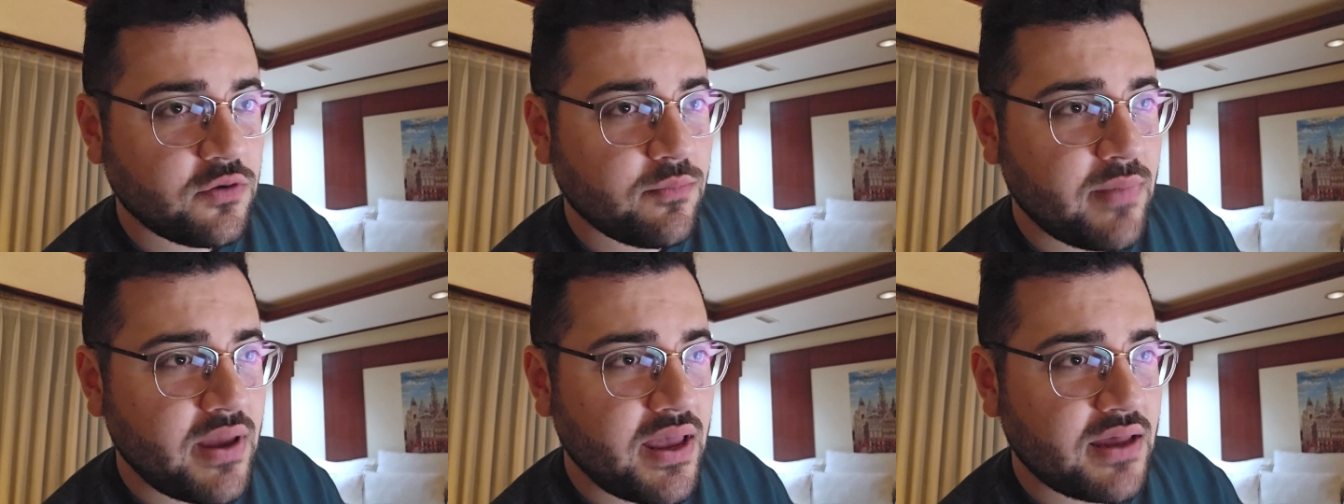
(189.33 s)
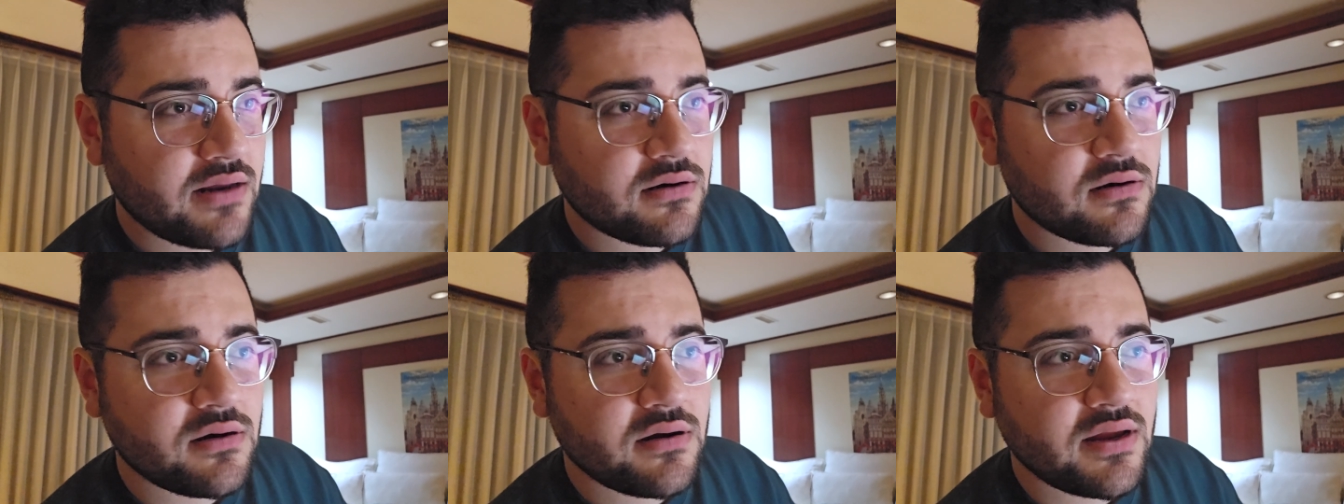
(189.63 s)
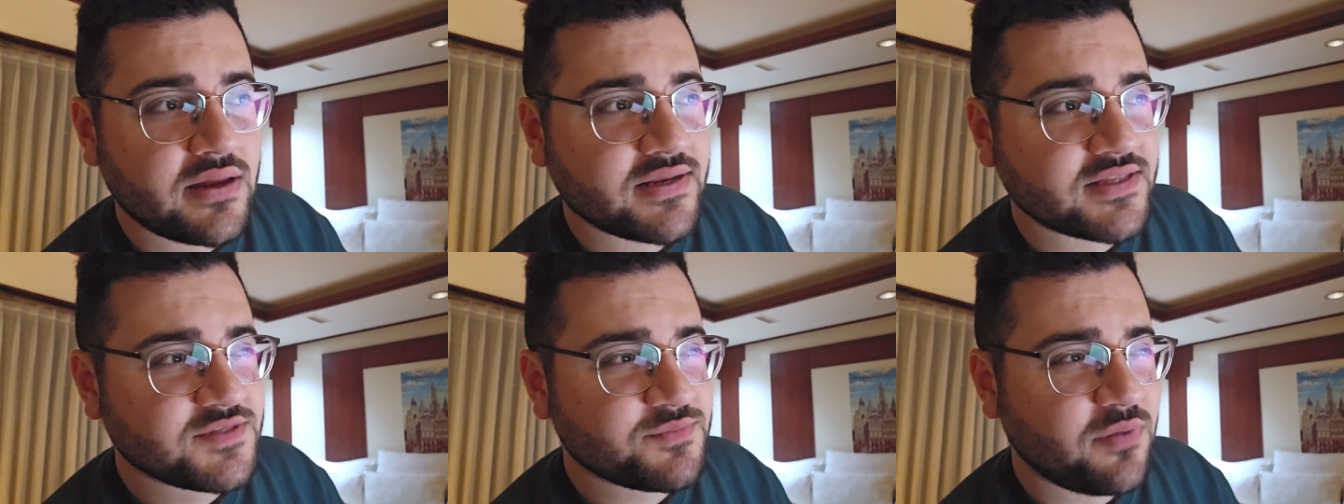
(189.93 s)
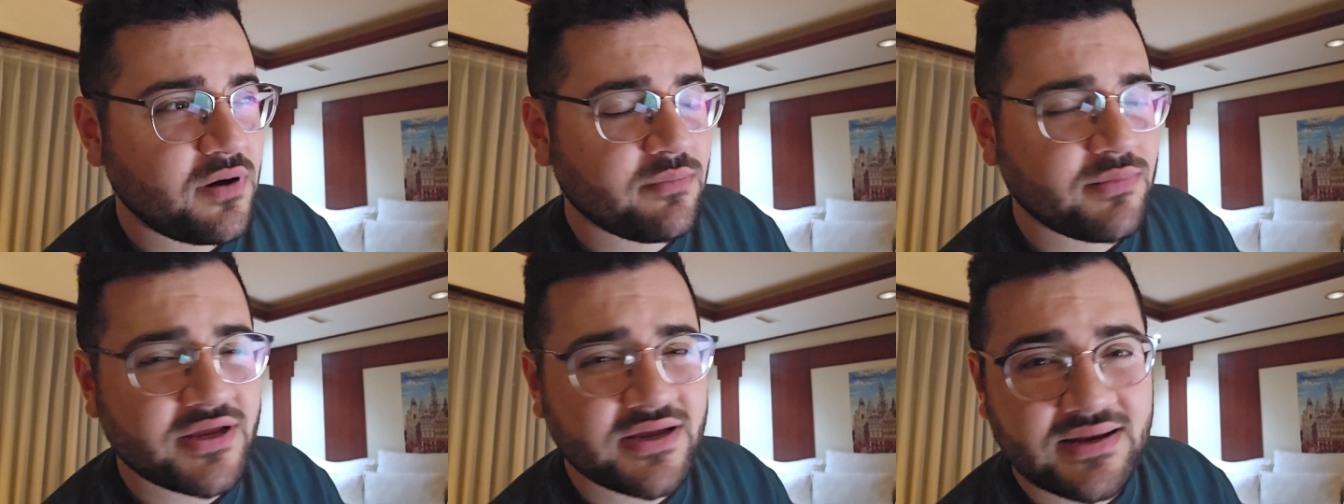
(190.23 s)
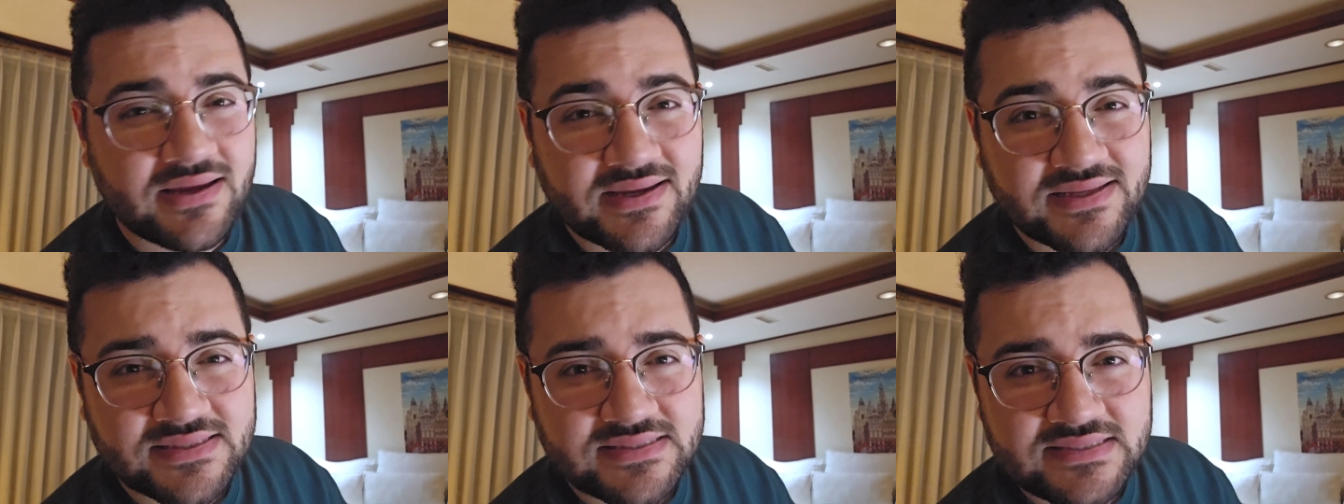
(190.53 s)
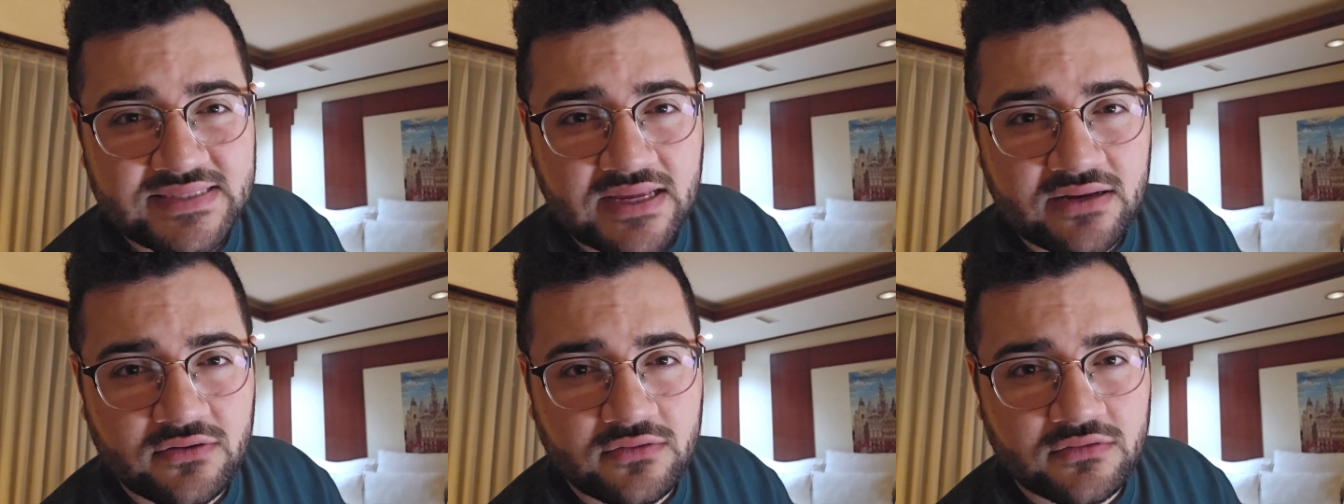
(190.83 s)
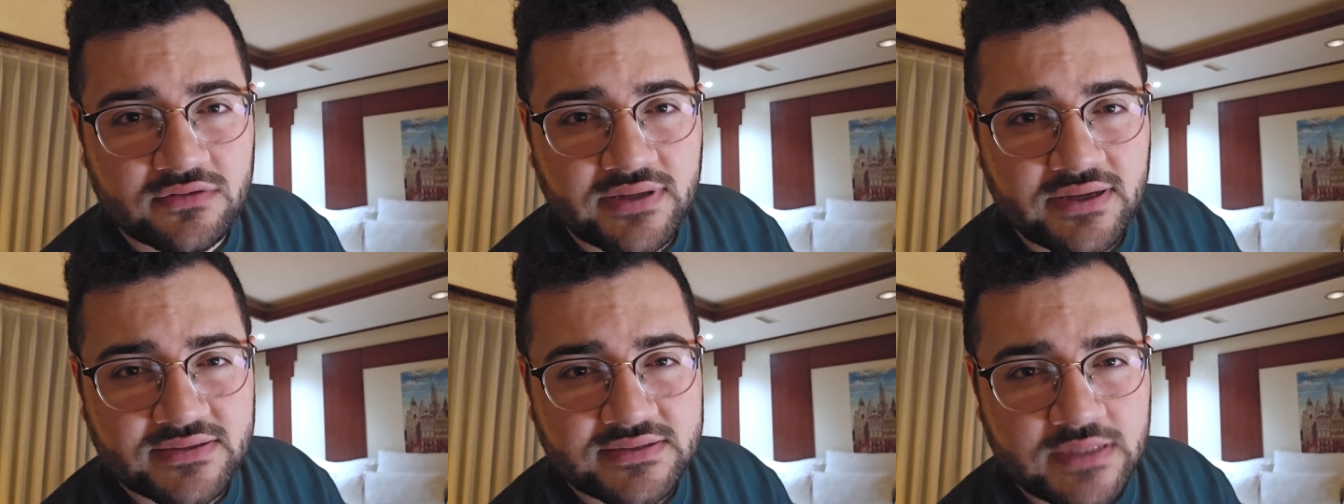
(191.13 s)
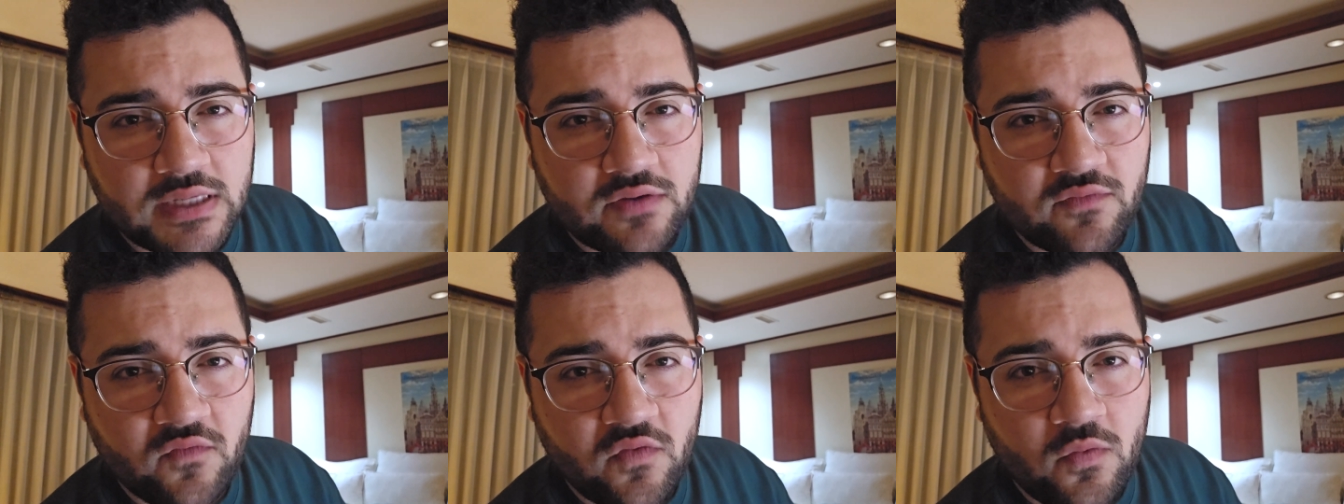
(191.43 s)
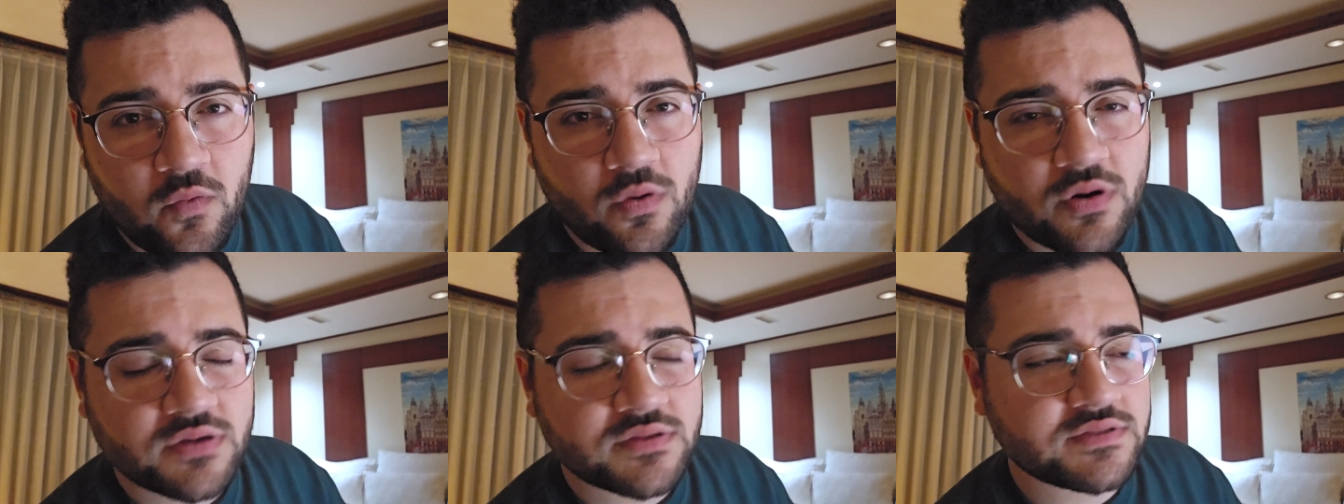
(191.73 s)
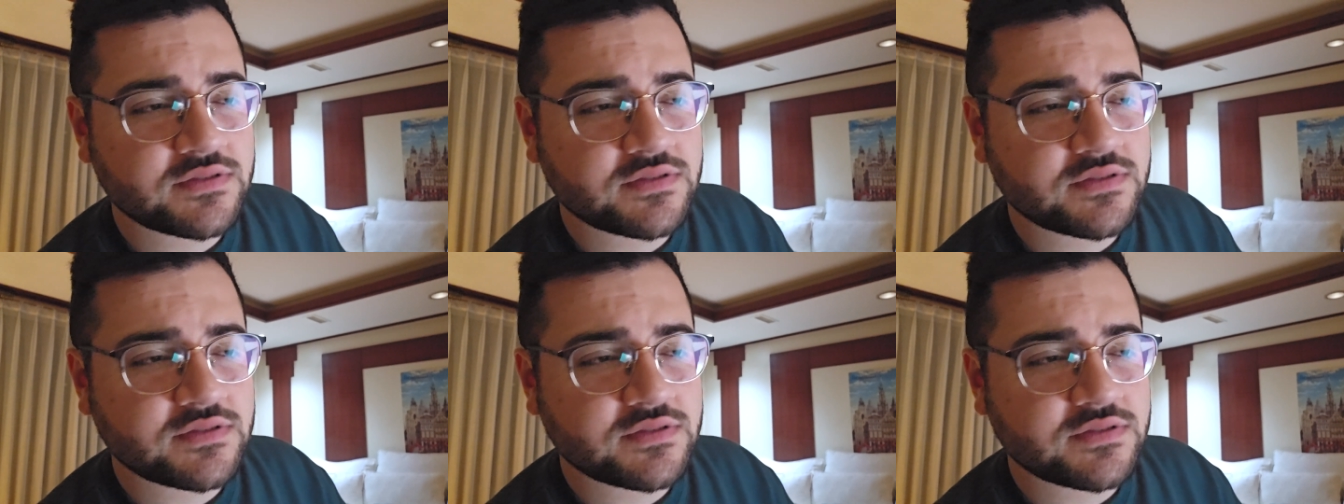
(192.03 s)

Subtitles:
matter and it's probably going to get settled outside of court.